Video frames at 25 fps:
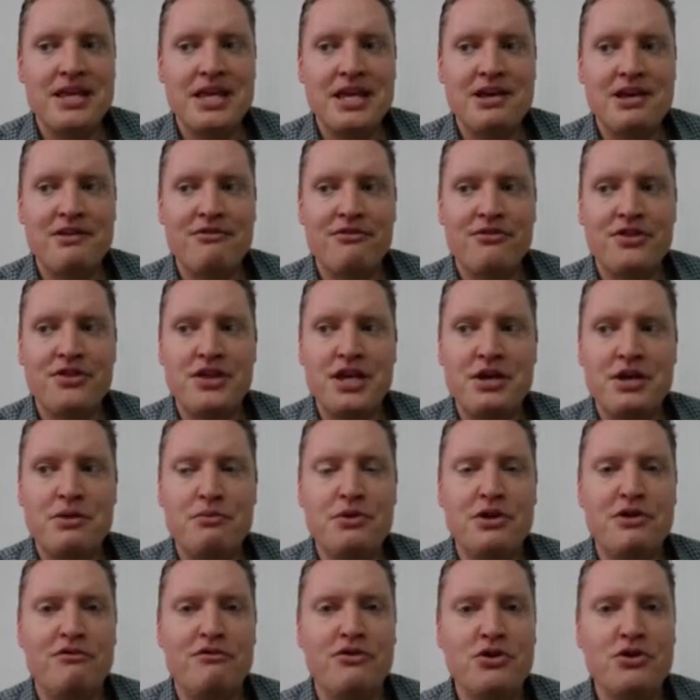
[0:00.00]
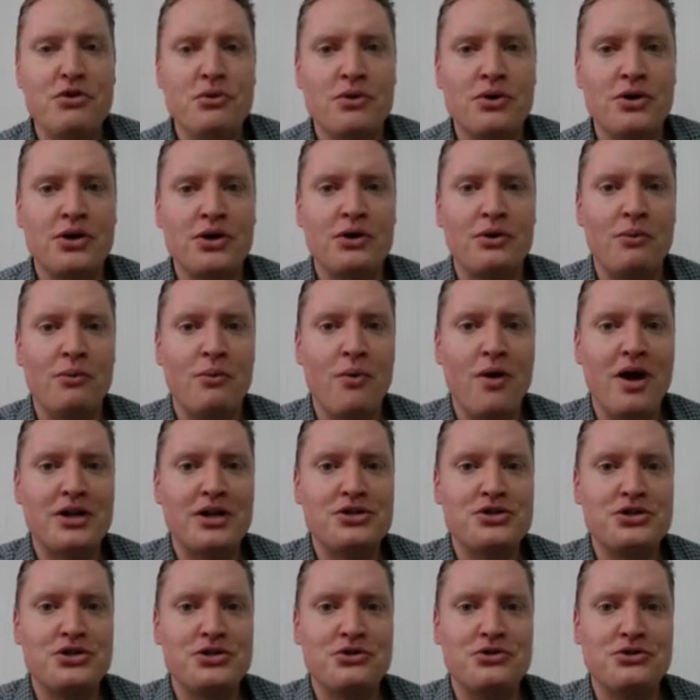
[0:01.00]
if the reviewer
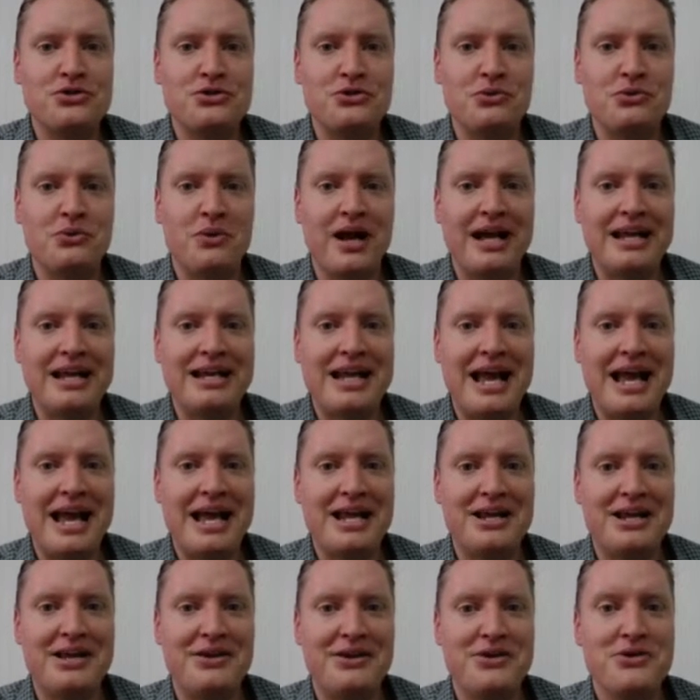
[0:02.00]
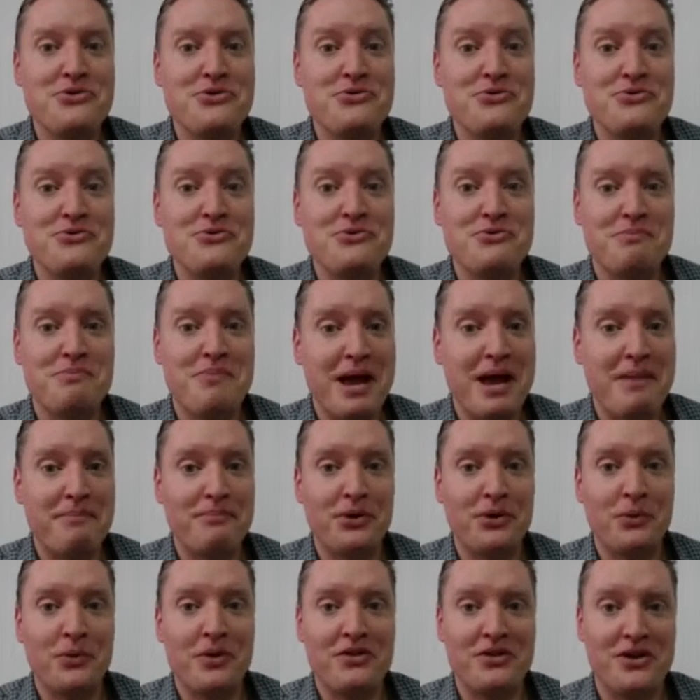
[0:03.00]
wants you to write a new
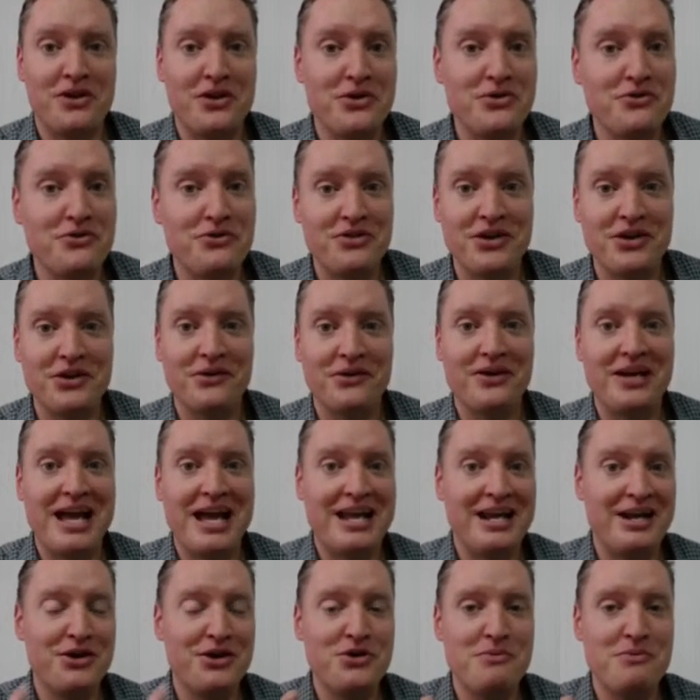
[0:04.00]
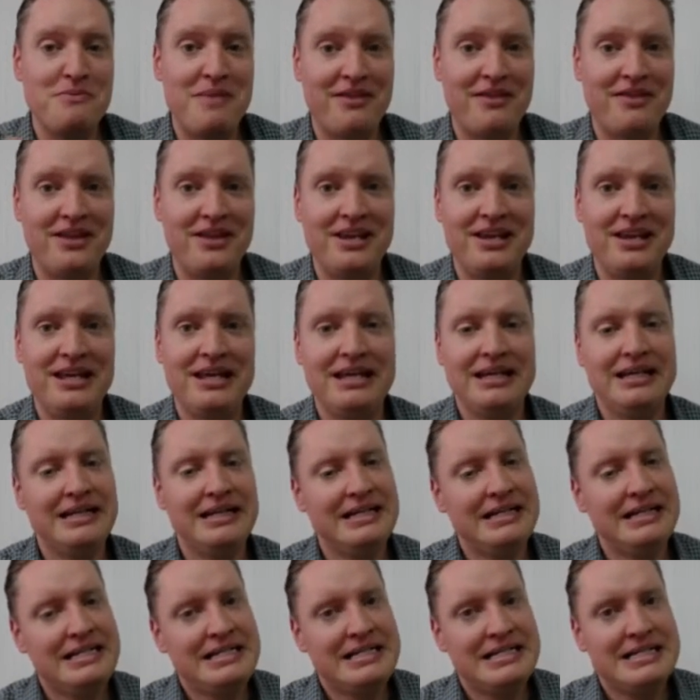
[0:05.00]
paper with a new theory and a new method,
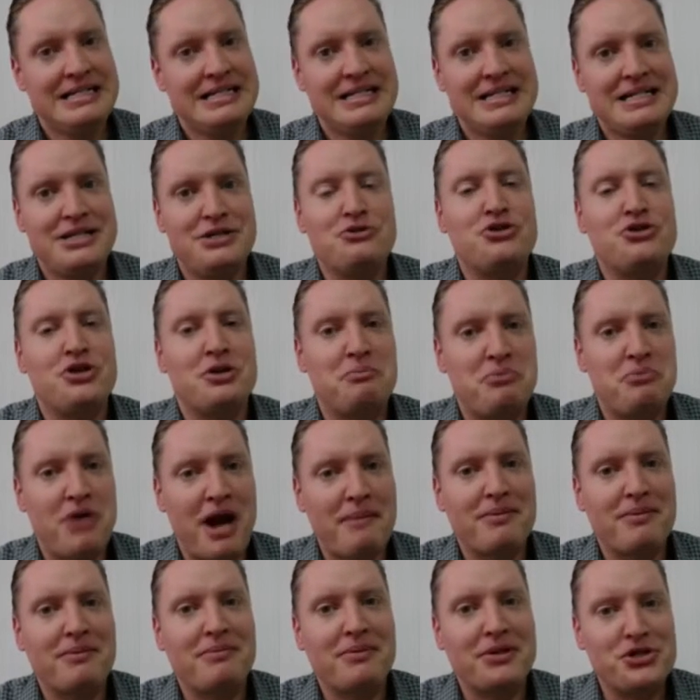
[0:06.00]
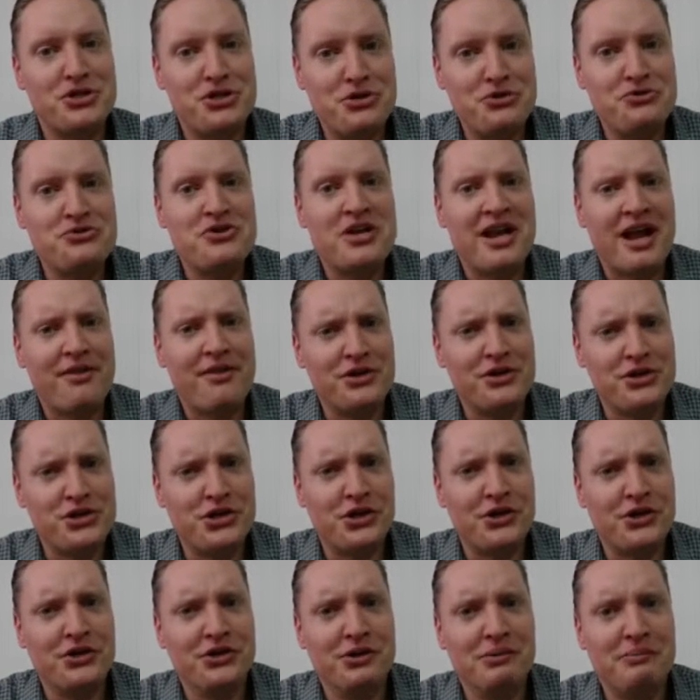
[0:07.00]
you should probably choose another
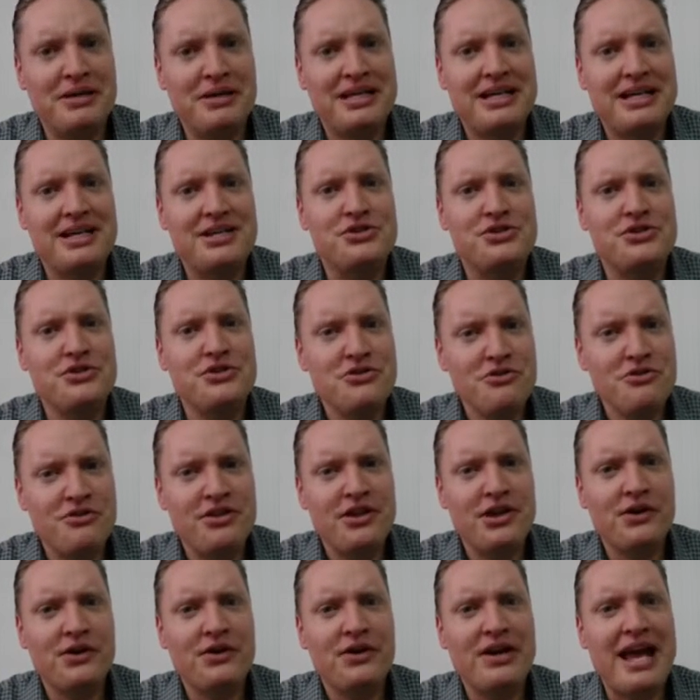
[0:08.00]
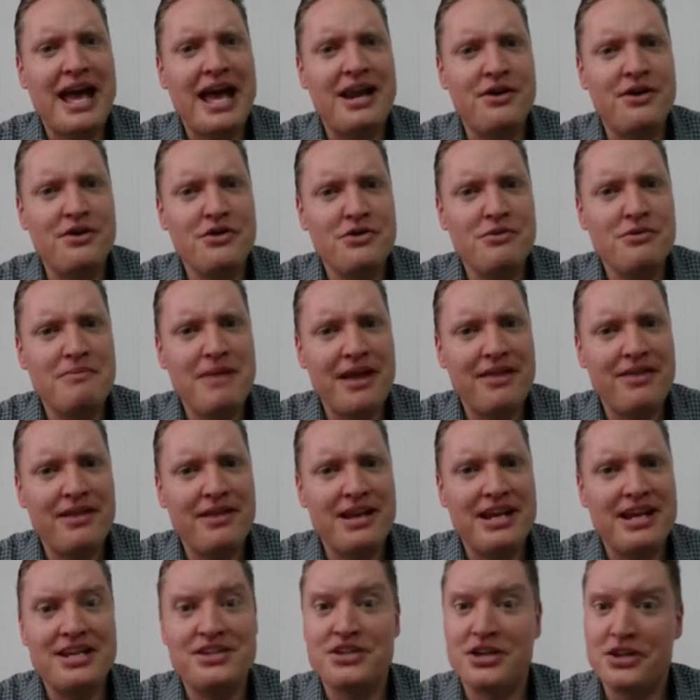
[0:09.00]
journal, because new theory and new
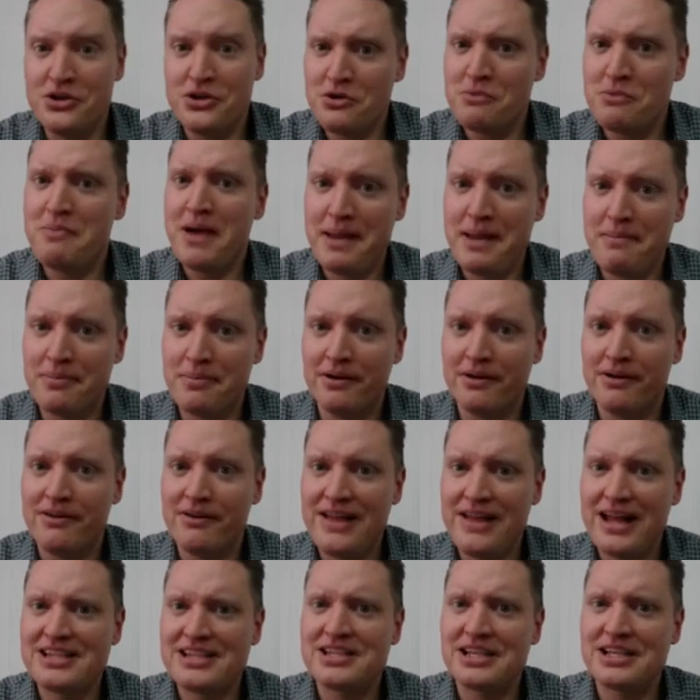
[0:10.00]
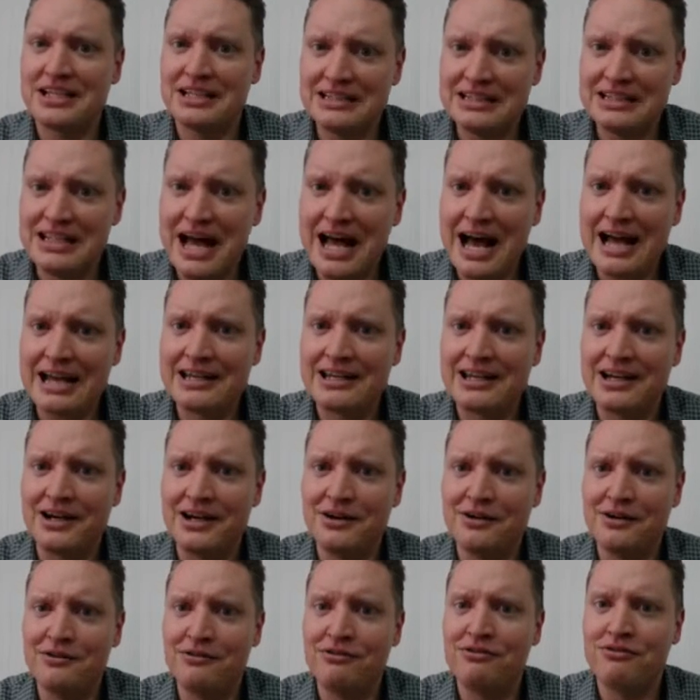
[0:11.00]
method is a new paper. That's a lot
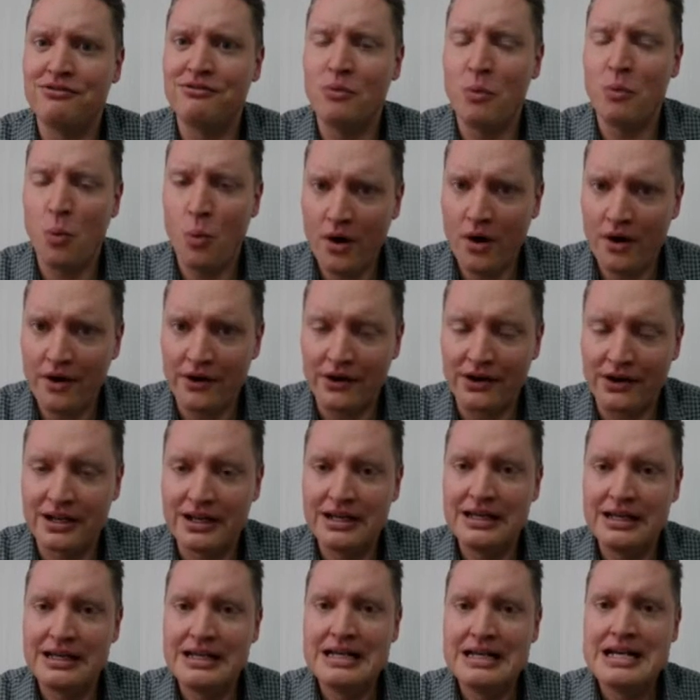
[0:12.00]
of work,